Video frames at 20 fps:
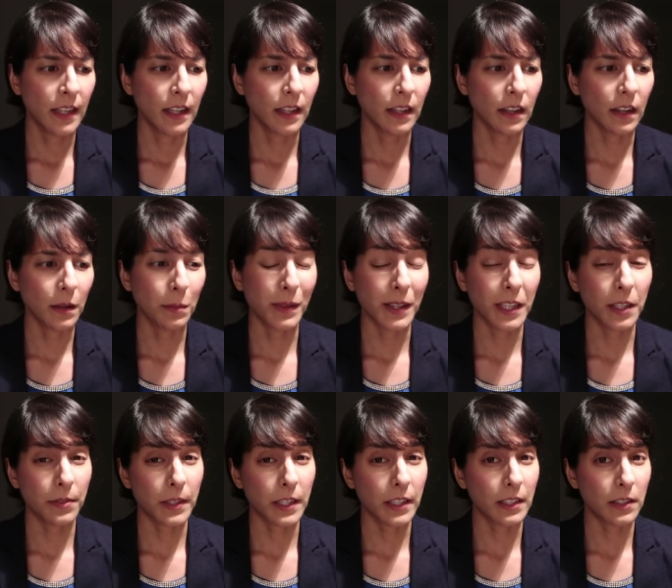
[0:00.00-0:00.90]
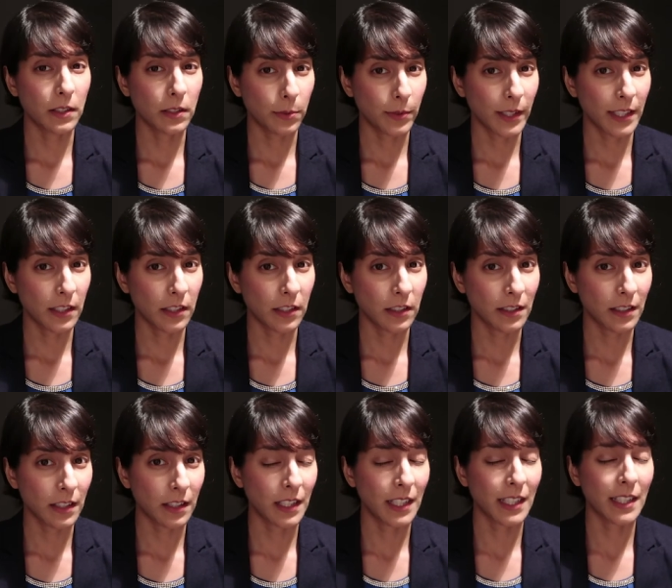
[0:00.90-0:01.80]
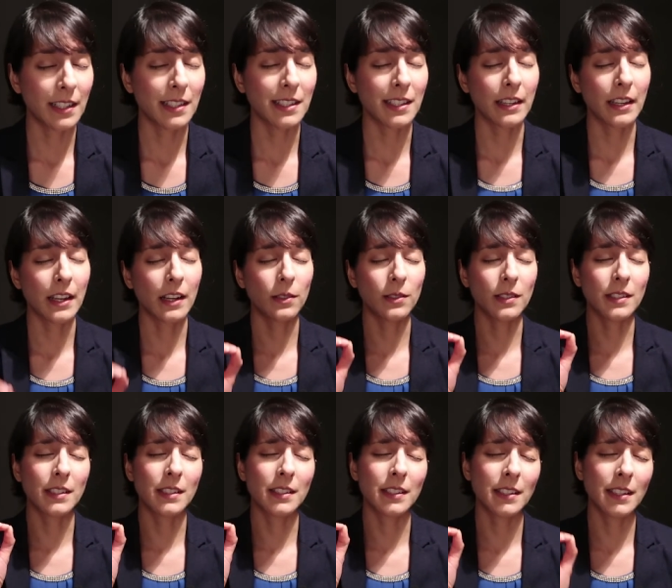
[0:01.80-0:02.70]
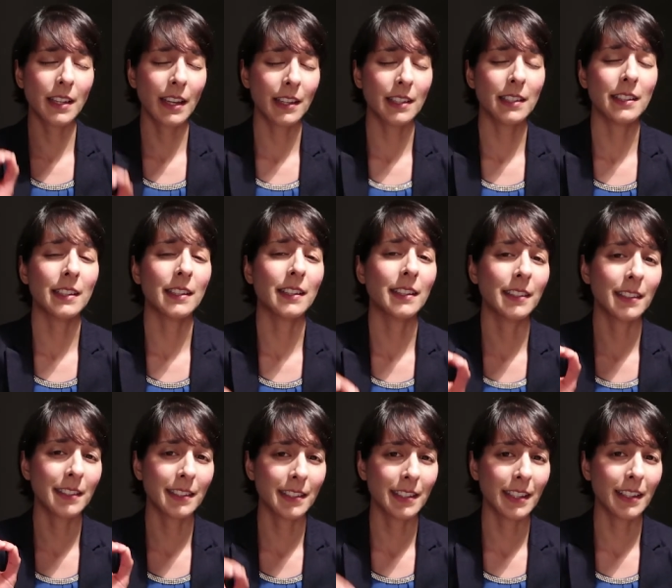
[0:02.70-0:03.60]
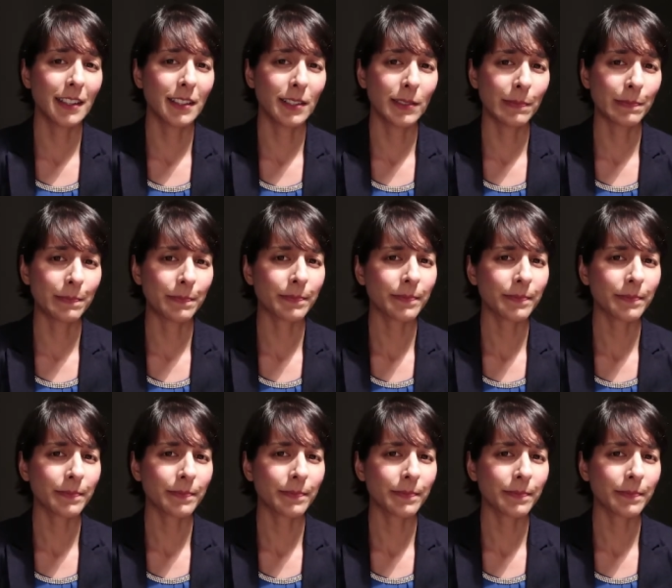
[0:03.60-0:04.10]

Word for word: Uh, I believe he is Swedish and he is an outstanding singer.